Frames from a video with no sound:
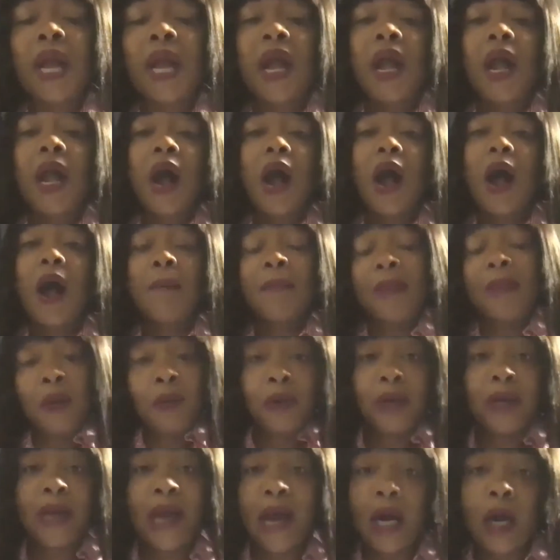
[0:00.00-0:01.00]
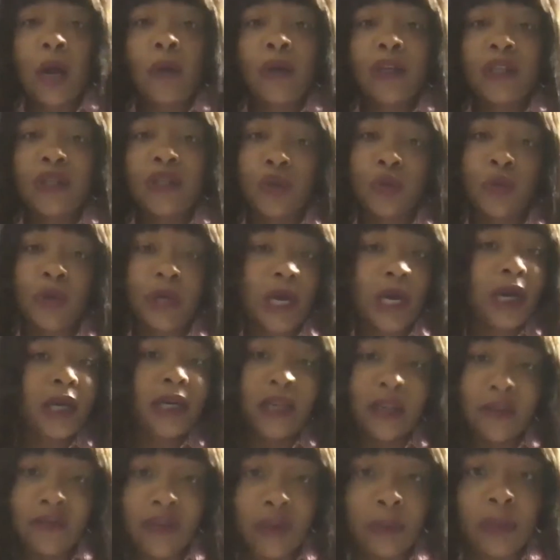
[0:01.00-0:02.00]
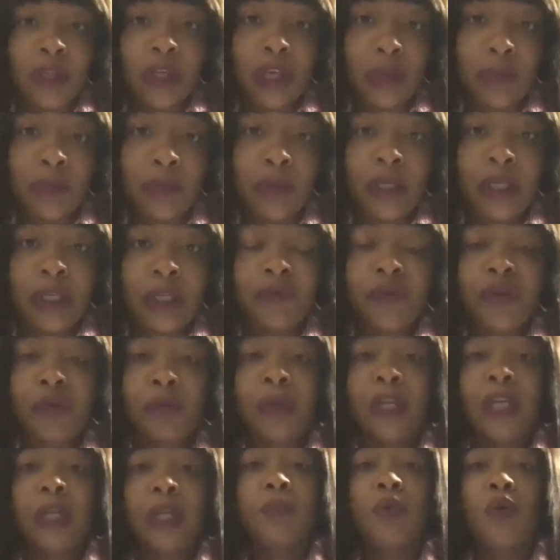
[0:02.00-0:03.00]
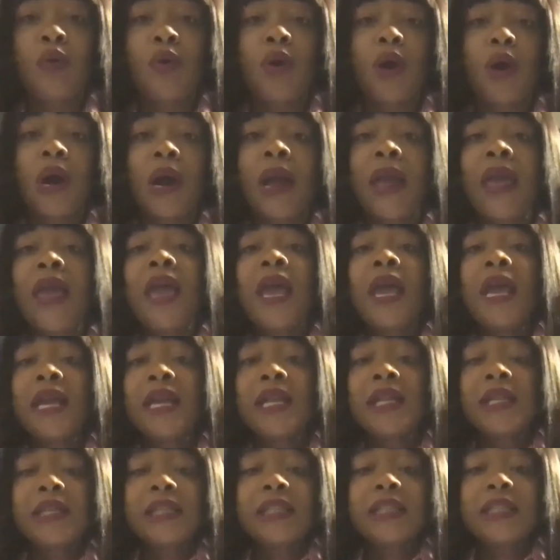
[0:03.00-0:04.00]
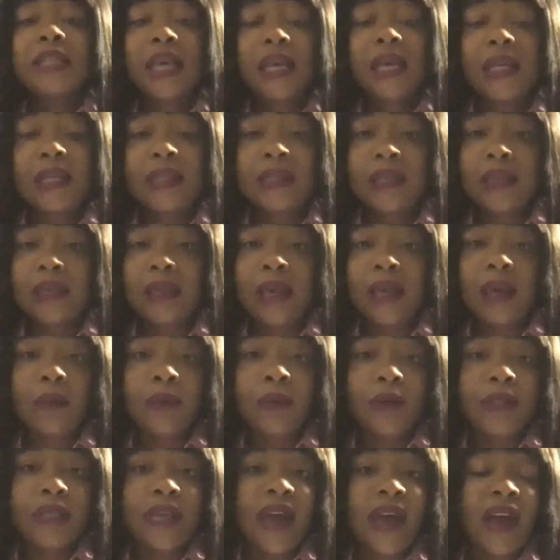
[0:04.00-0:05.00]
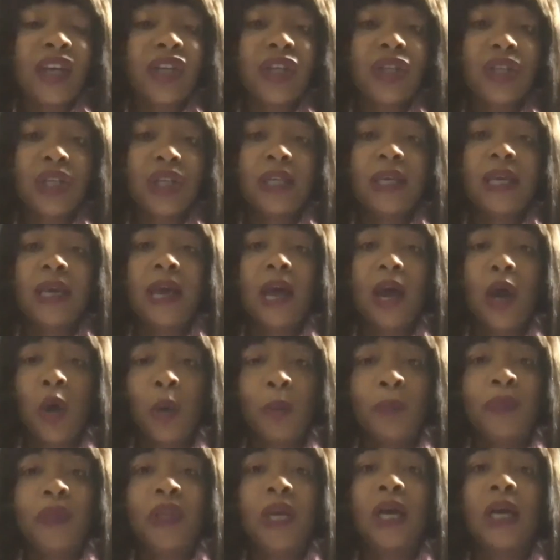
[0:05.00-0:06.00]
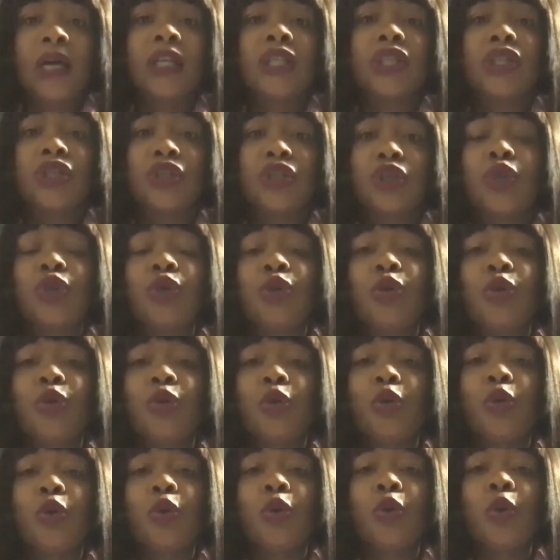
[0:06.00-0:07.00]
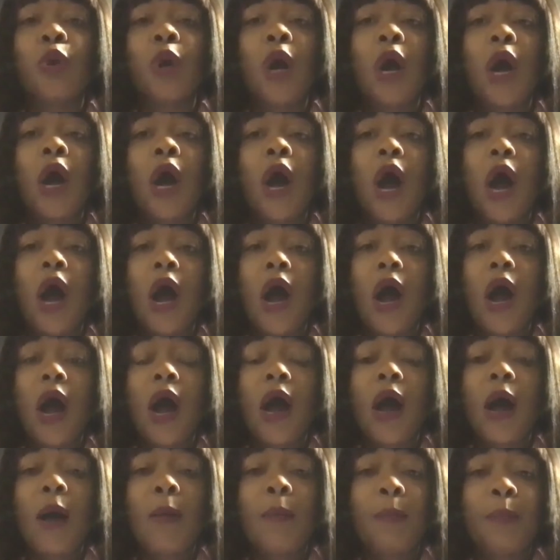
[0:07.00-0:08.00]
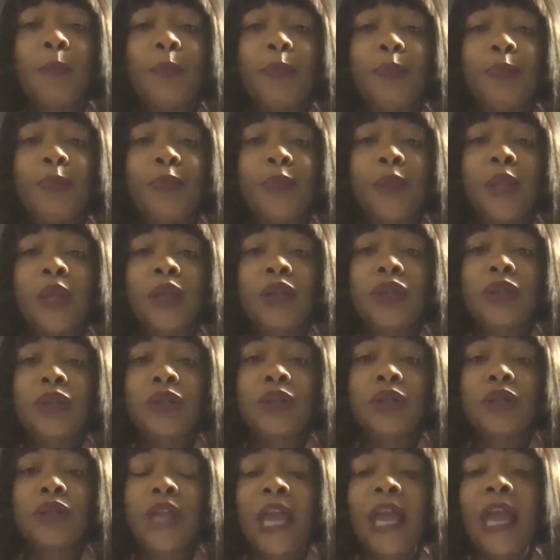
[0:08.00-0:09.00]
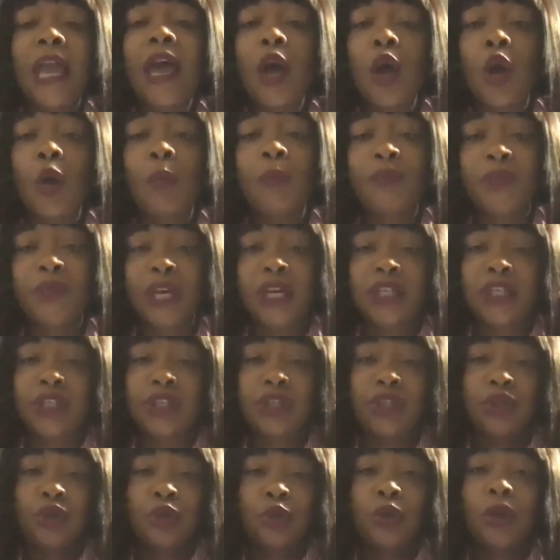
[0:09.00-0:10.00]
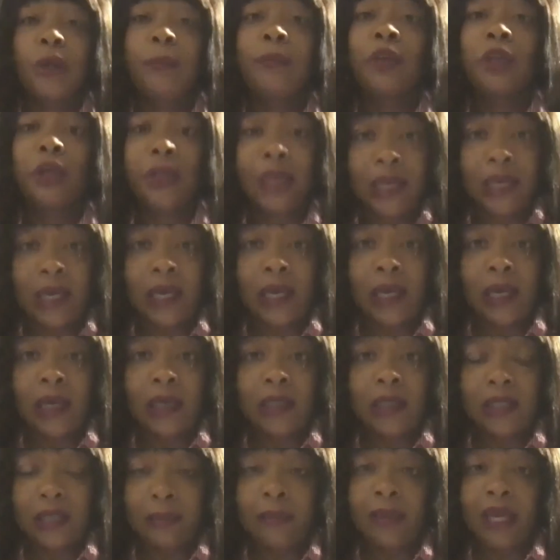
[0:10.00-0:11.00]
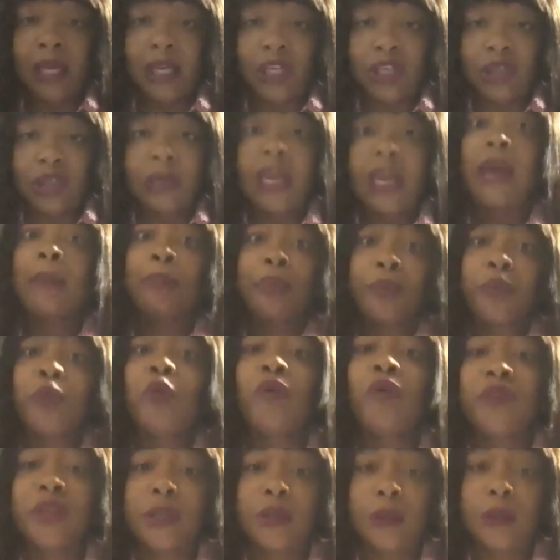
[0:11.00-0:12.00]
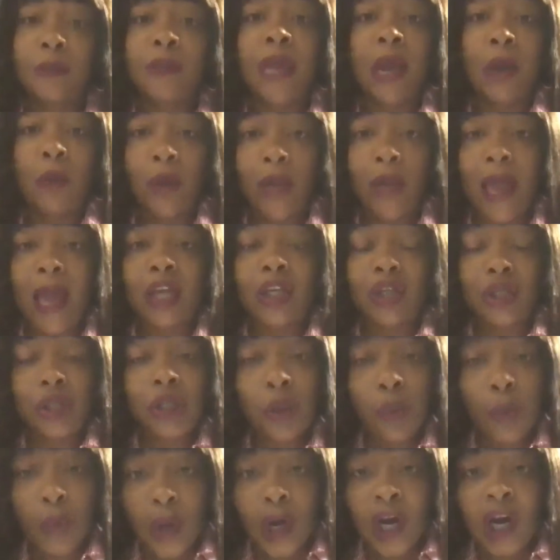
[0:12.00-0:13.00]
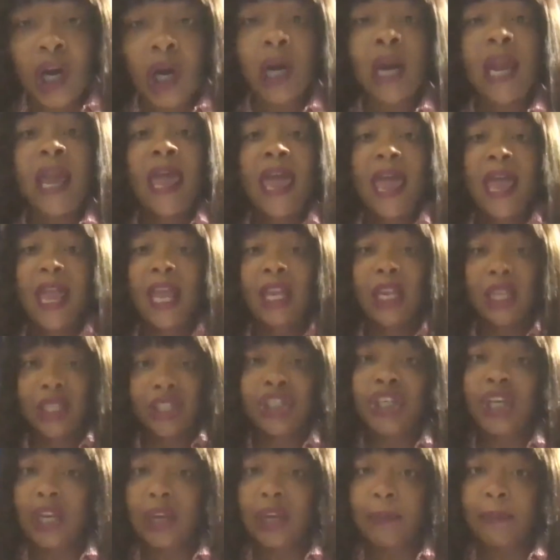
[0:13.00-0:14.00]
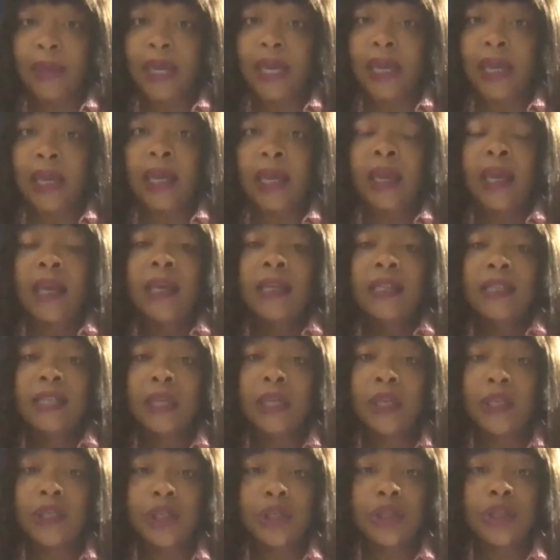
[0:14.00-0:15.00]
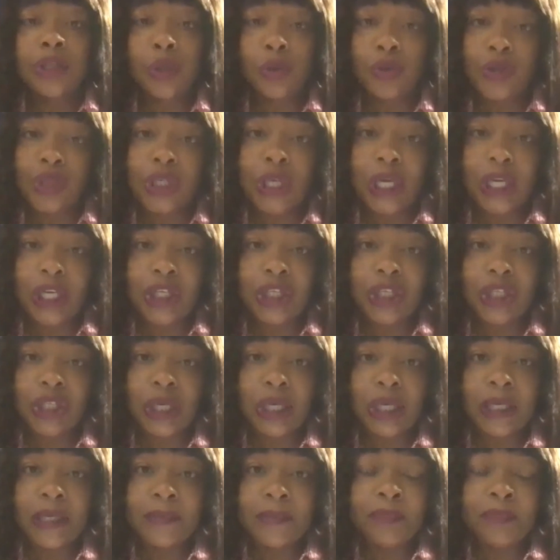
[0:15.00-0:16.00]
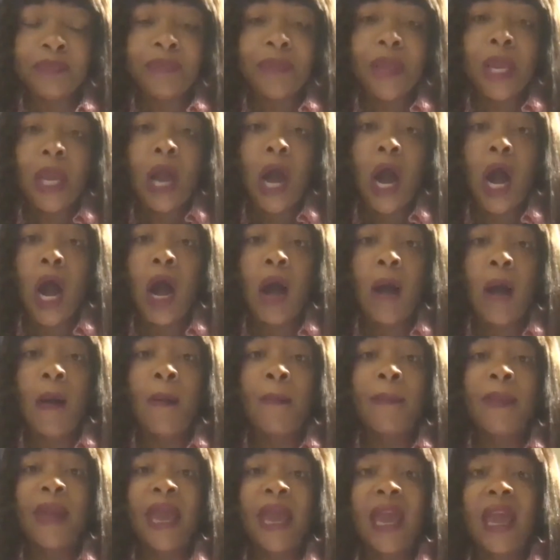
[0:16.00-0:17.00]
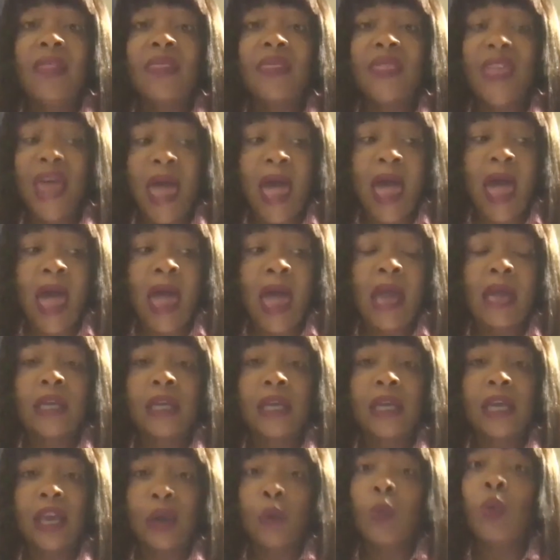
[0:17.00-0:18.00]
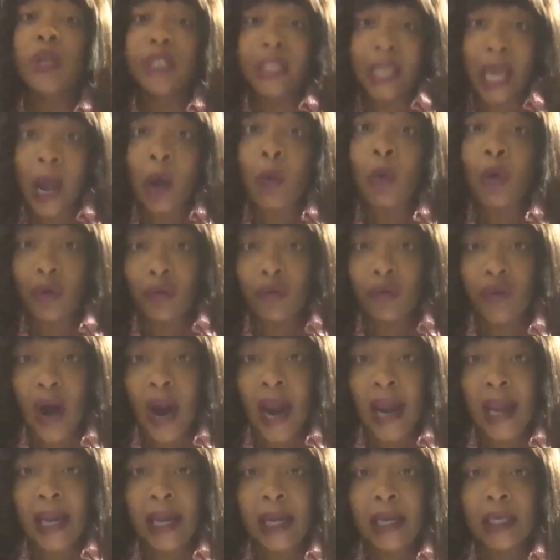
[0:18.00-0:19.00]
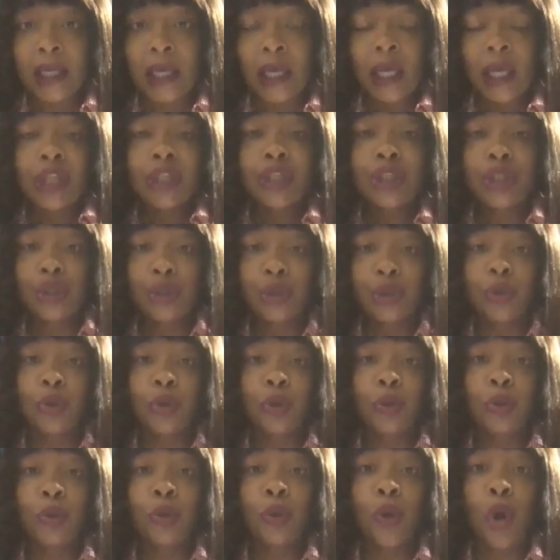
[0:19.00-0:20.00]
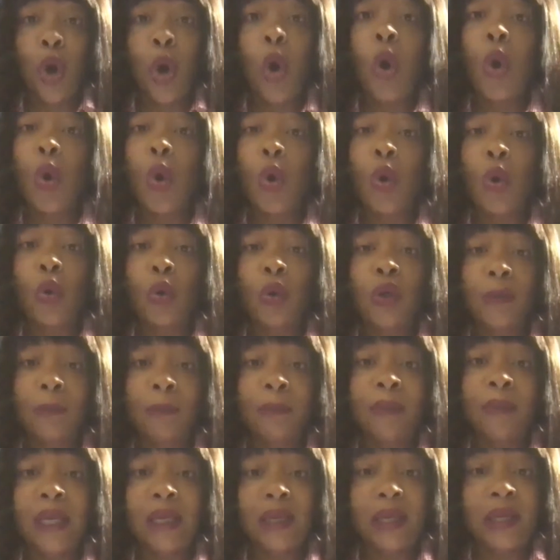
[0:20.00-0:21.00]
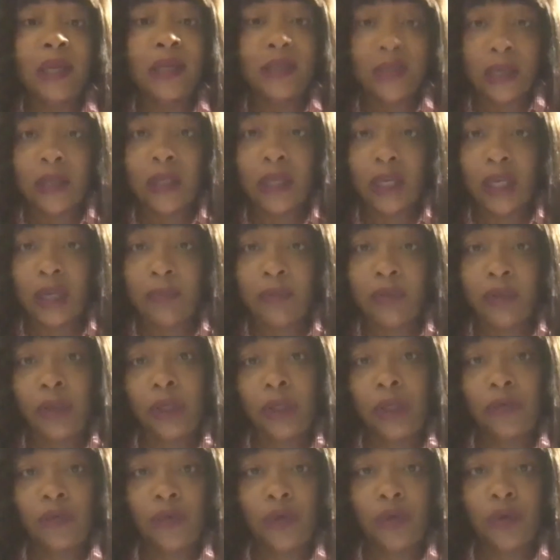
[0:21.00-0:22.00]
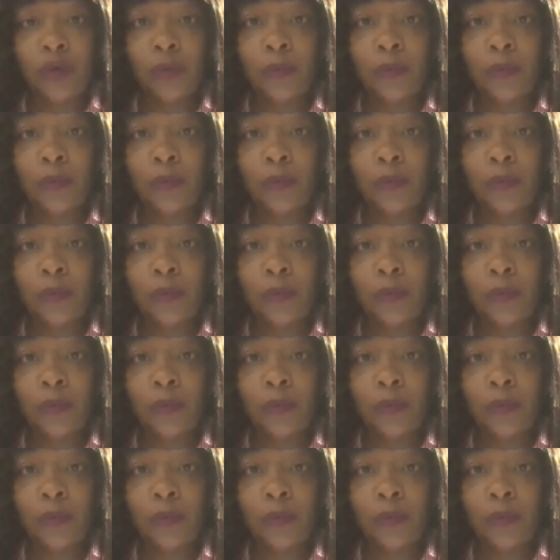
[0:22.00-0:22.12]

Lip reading: and we're not going to. We're not going to give them the community room anymore. Tenants and neighbors actually helped us to uh, they helped us to communicate to management and prove to them that we actually were a legitimate tenants association, and that it was our right to hold meetings in the community room.